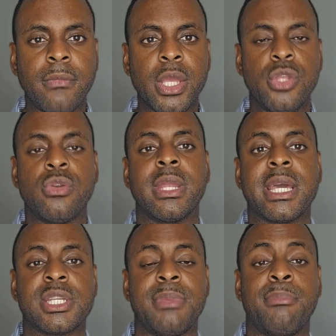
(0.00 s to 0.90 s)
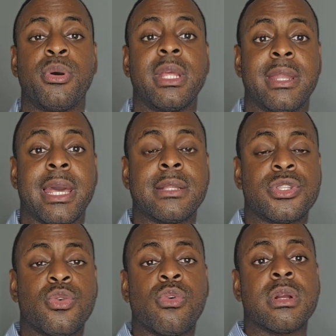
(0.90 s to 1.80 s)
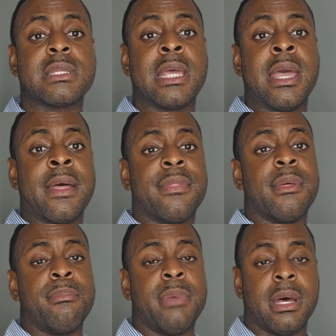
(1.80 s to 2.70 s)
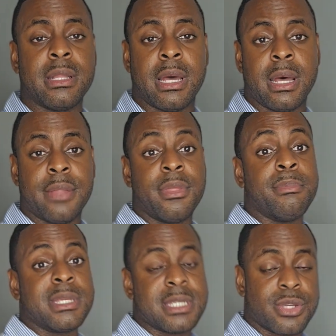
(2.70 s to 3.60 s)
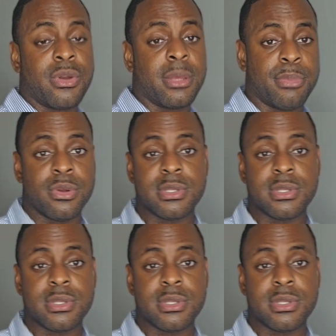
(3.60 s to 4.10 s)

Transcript: you can actually be putting that towards the business credit bureau.